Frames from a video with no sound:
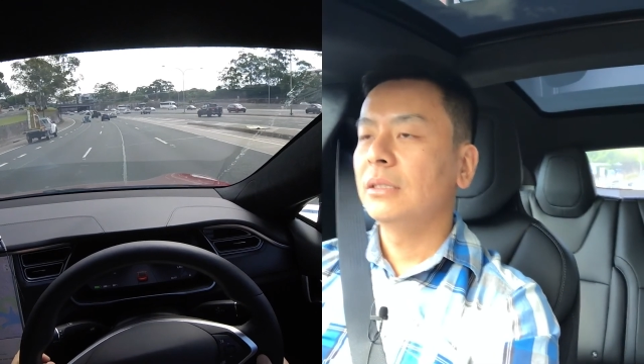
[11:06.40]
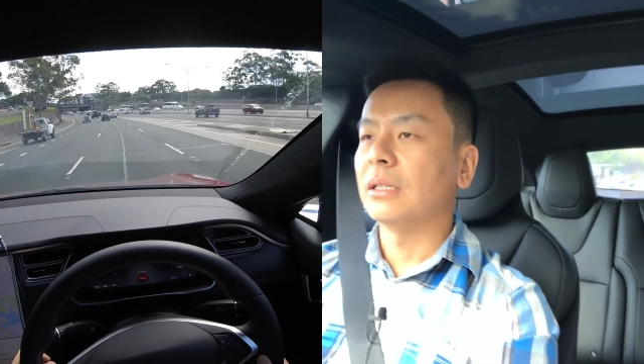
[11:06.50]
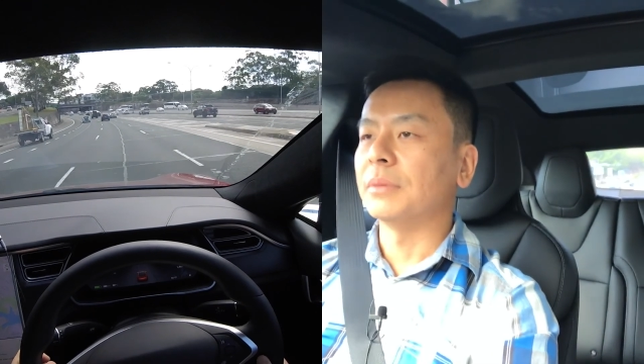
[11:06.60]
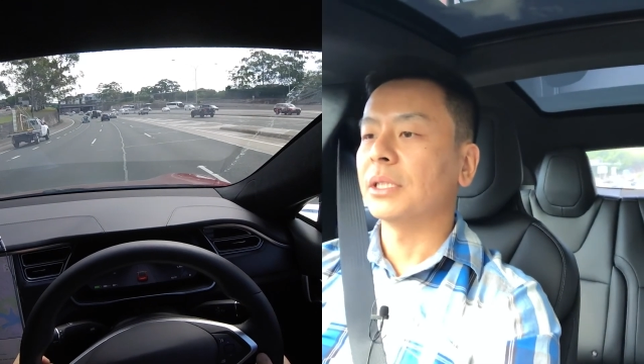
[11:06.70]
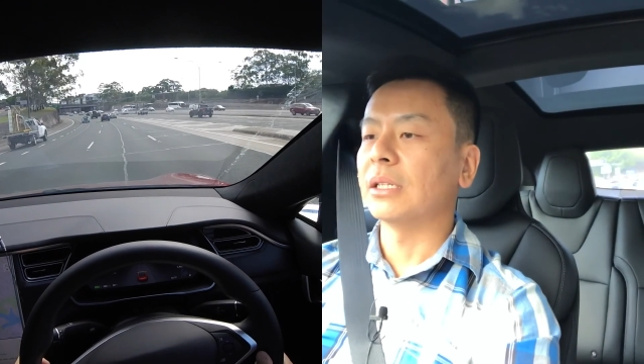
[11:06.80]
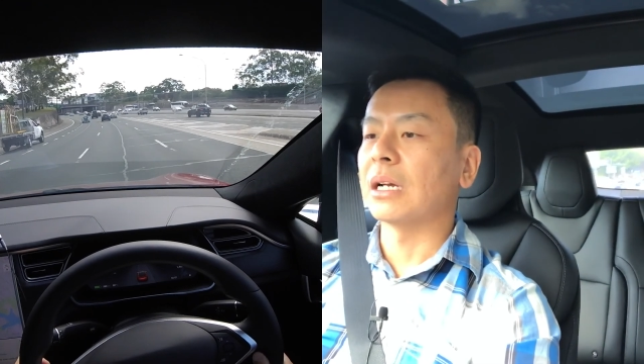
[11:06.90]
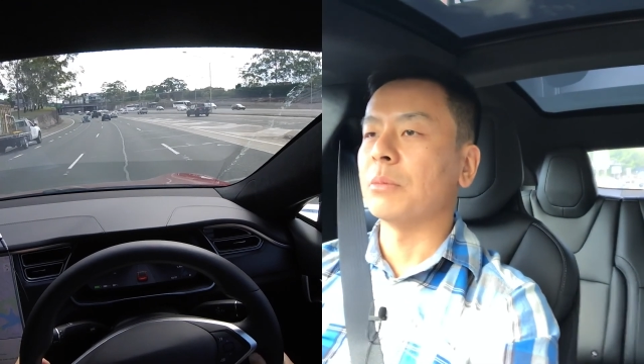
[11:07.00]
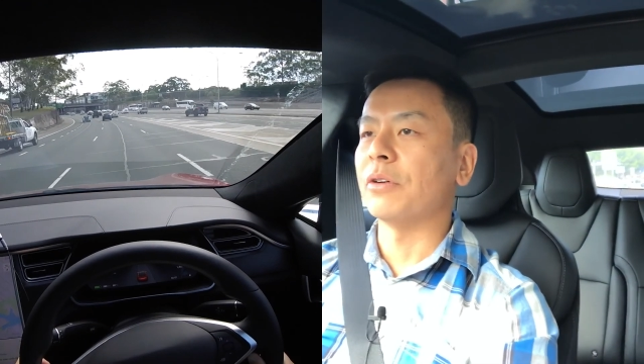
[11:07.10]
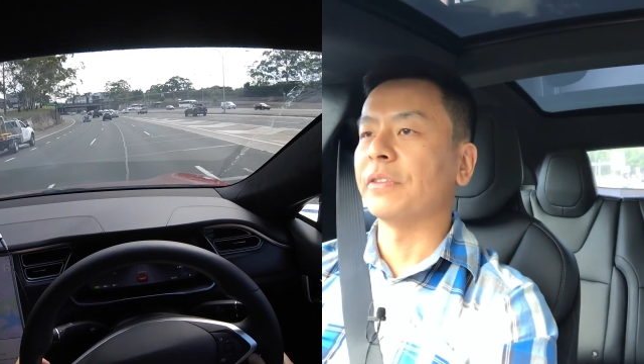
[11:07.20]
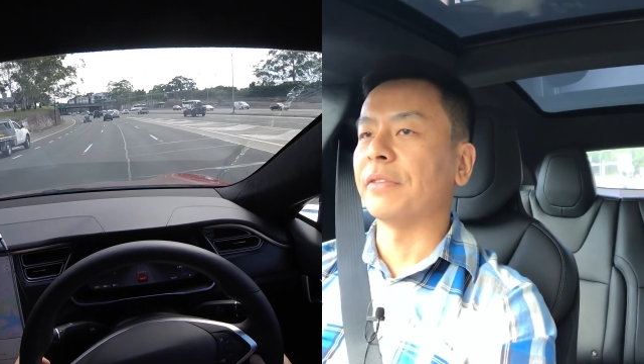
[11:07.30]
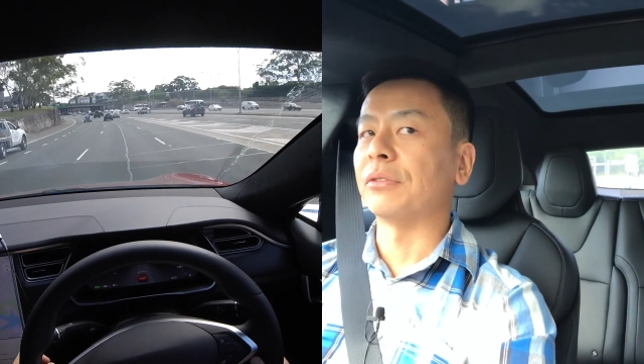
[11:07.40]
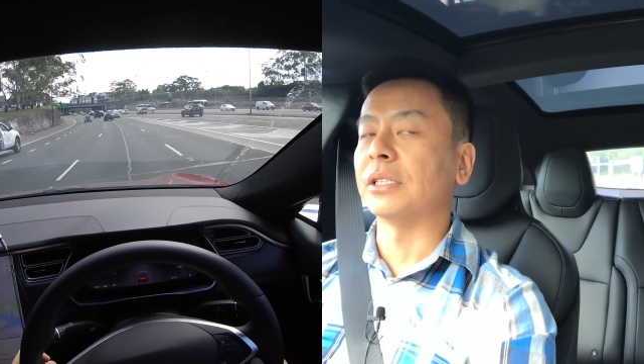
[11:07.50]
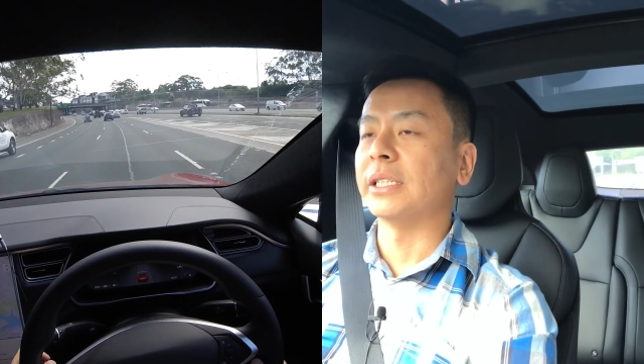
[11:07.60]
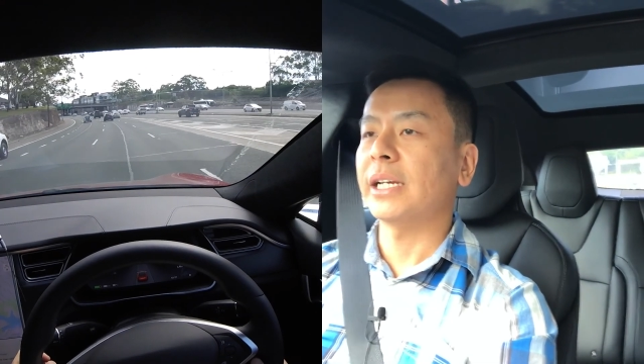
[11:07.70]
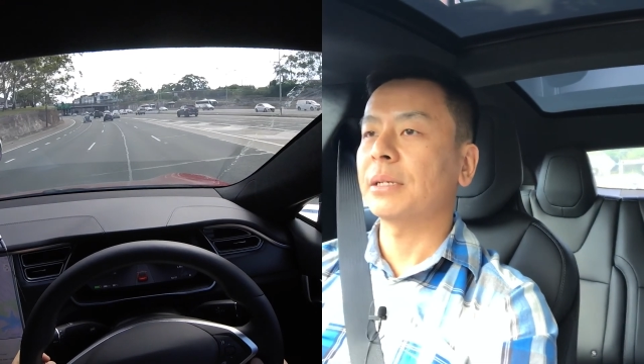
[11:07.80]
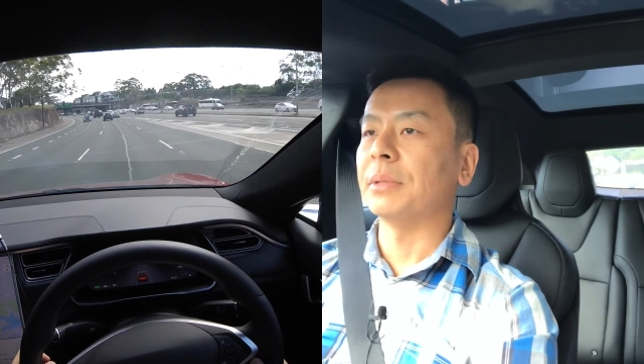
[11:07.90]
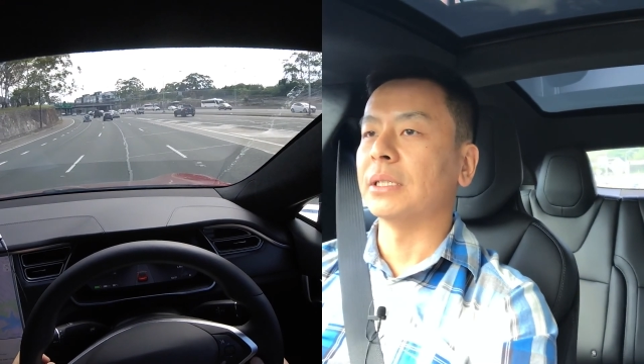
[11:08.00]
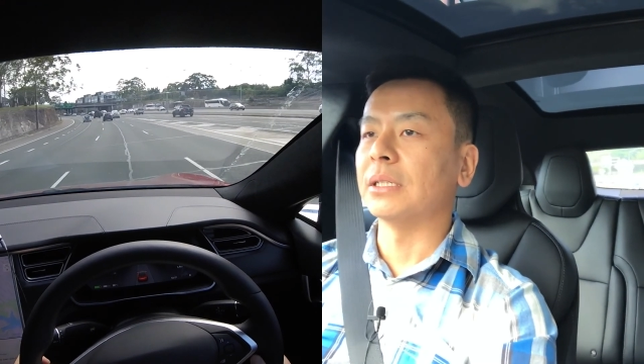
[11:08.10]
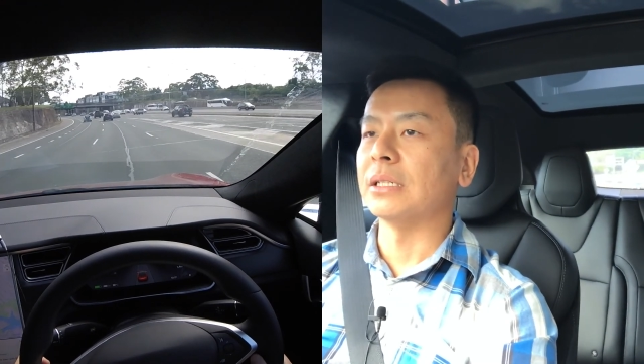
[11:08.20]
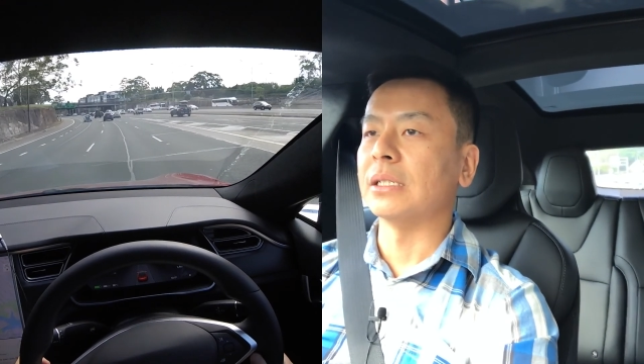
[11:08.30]
So I'm just going to come off that for a sec
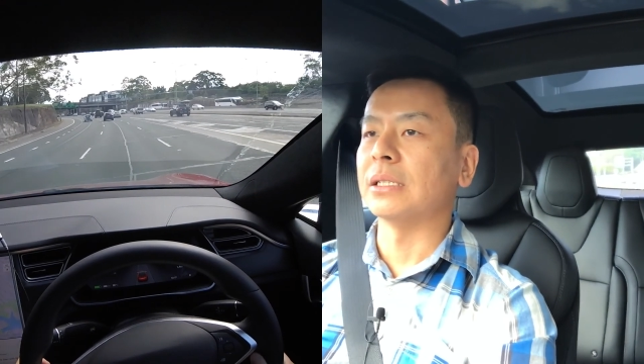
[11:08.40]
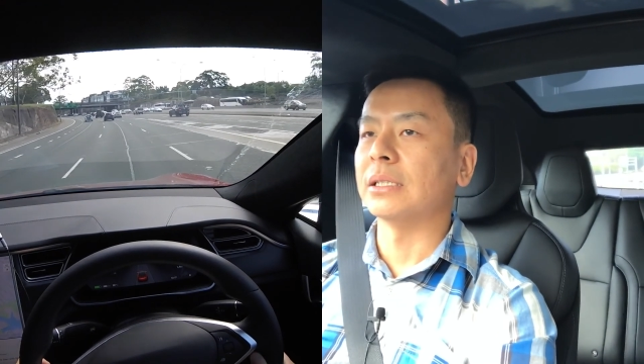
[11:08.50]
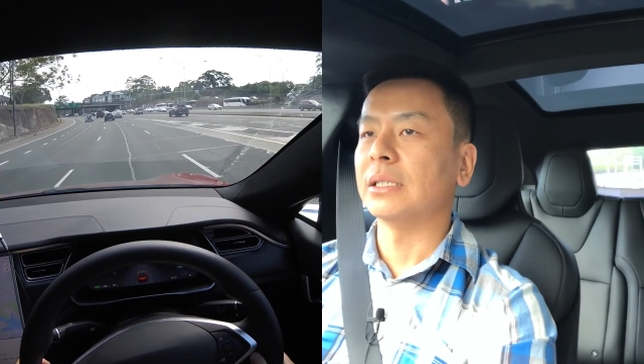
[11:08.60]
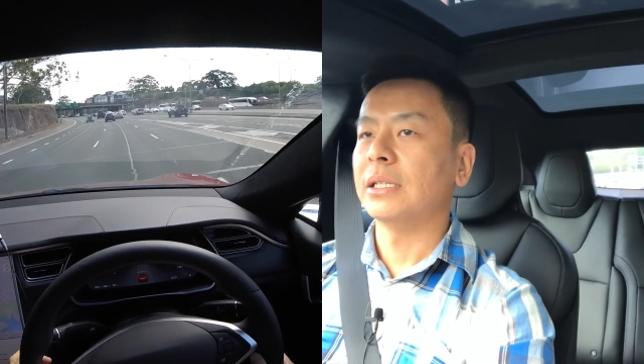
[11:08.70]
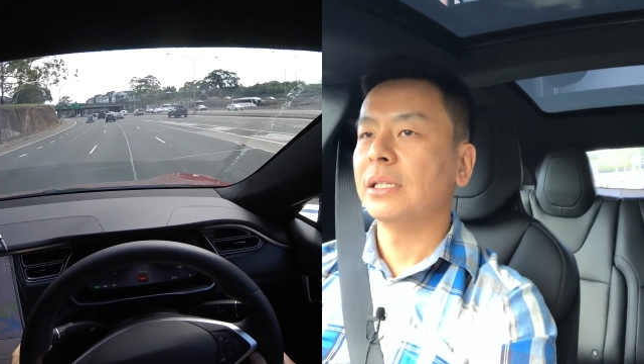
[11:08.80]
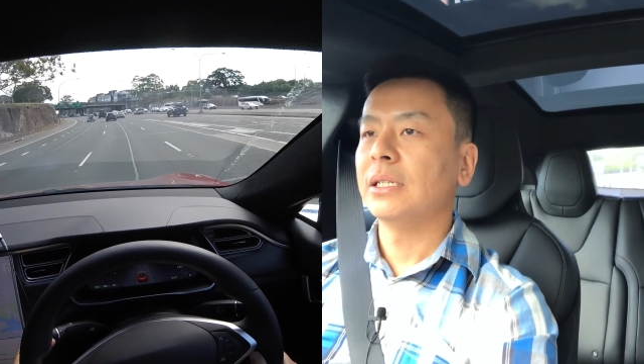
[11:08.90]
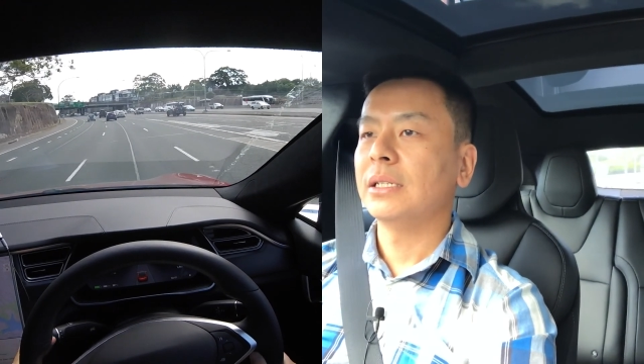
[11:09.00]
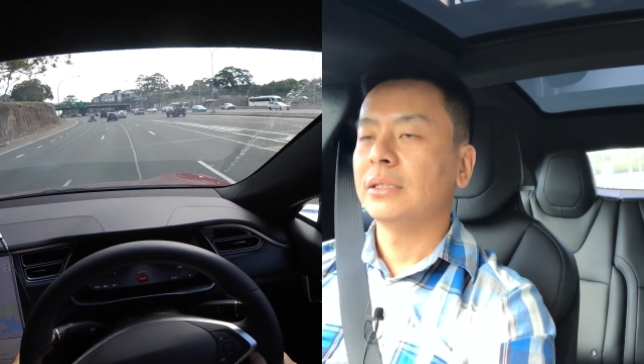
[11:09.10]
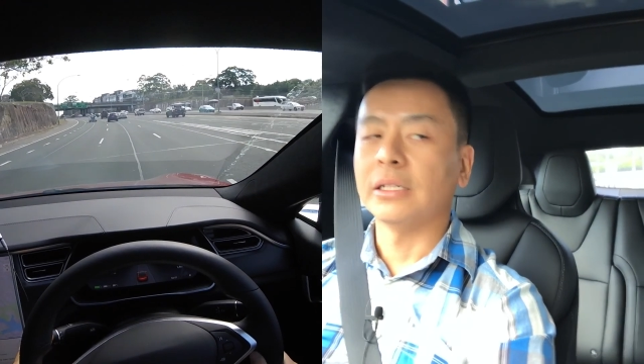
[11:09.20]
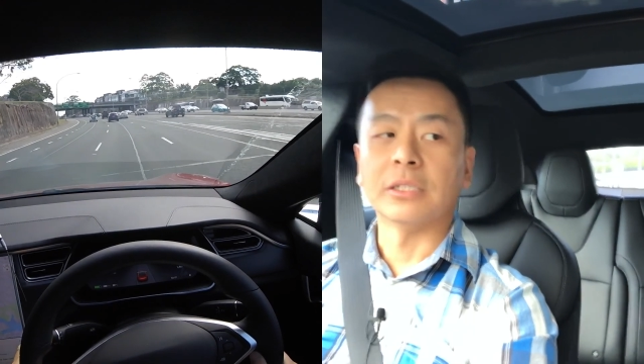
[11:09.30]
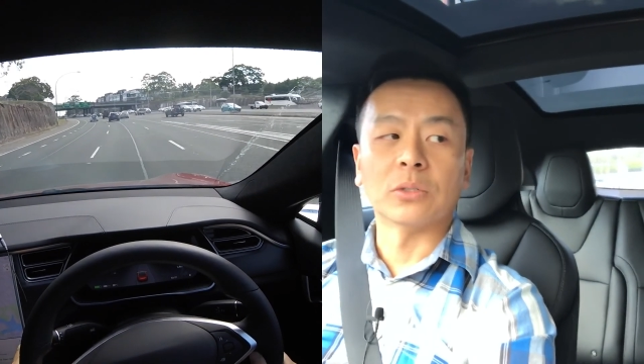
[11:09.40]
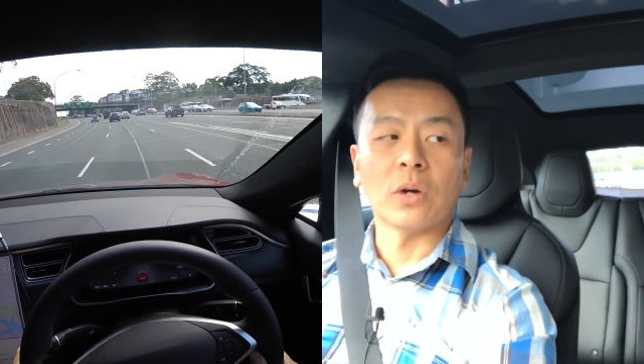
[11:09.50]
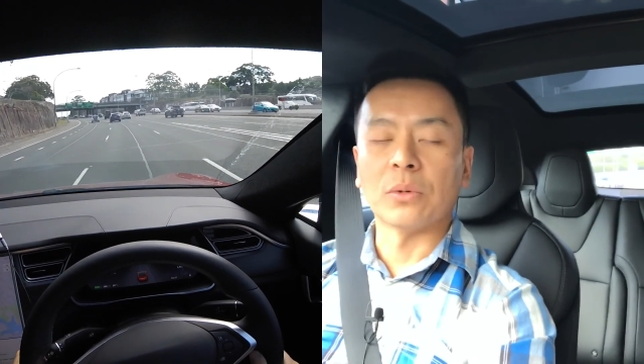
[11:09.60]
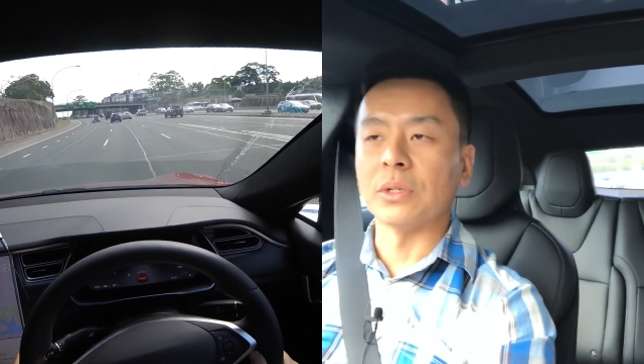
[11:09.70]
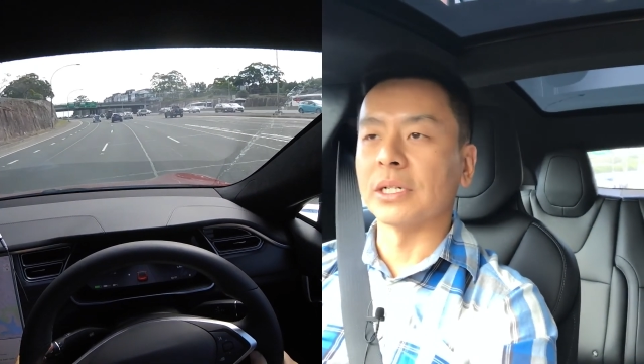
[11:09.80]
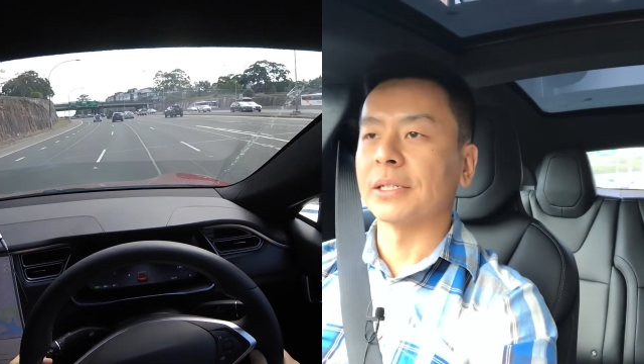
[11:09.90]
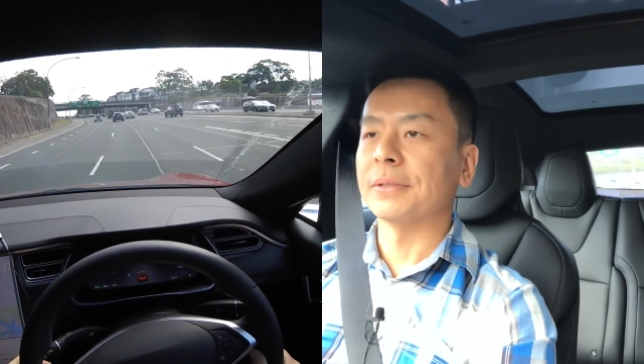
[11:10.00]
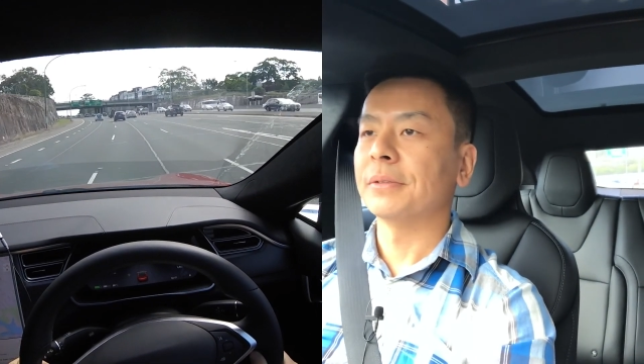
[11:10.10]
because that didn't quite work.